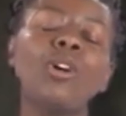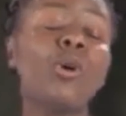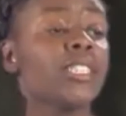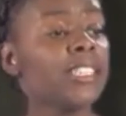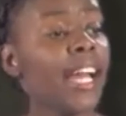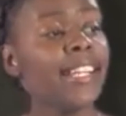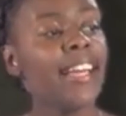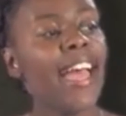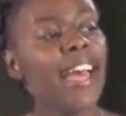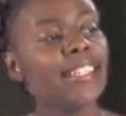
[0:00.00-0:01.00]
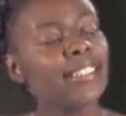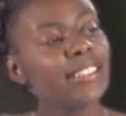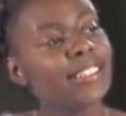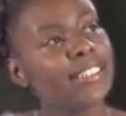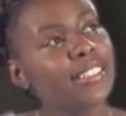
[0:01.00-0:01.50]
or China
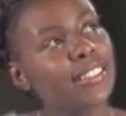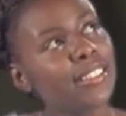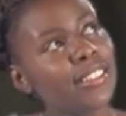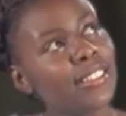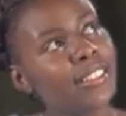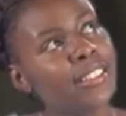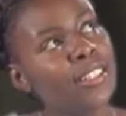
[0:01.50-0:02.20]
asters,